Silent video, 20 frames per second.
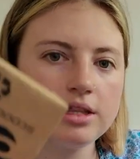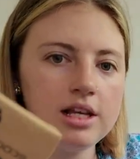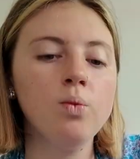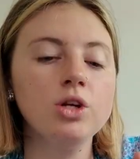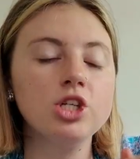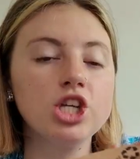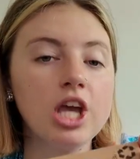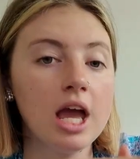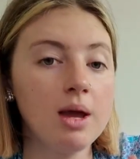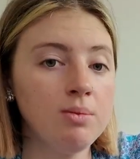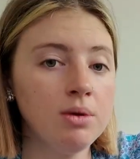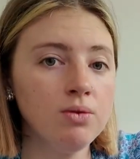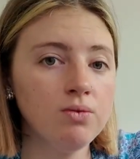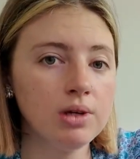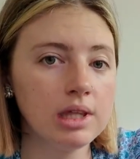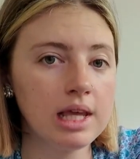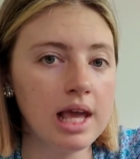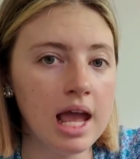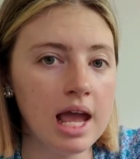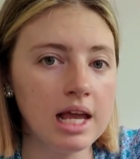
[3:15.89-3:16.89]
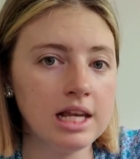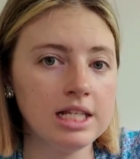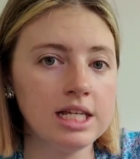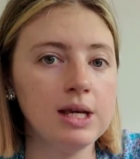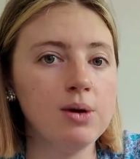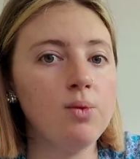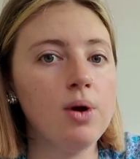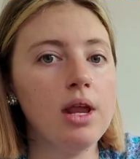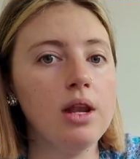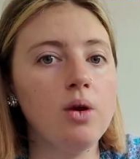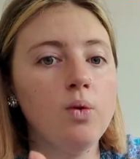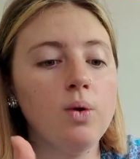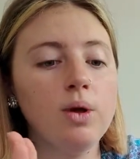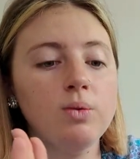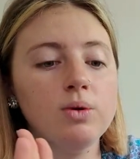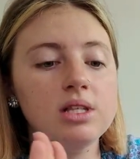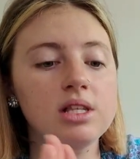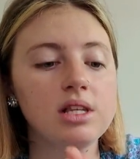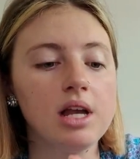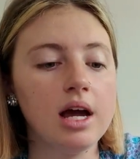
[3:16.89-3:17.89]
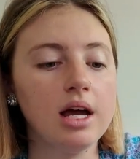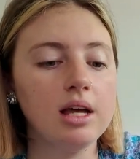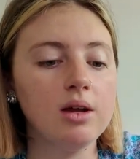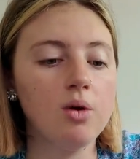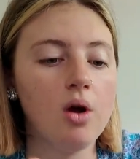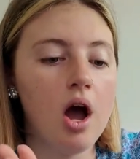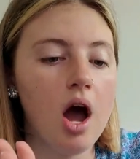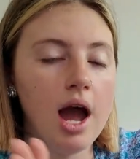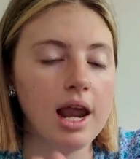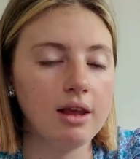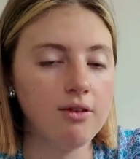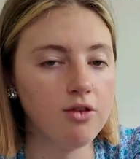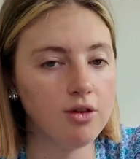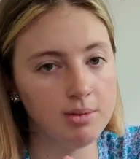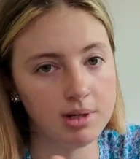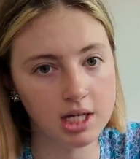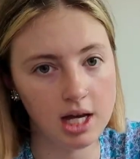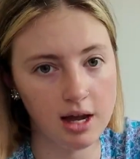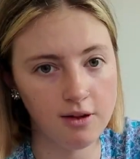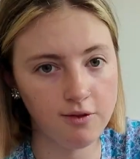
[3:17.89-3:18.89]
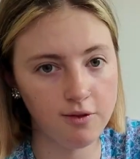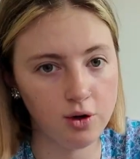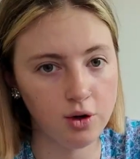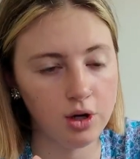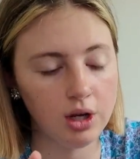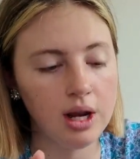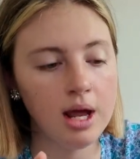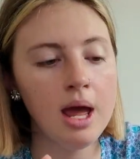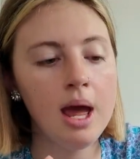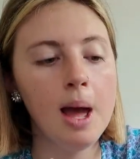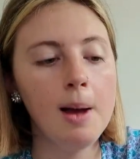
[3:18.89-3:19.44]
which came in really handy when we were stuck hiding from a typhoon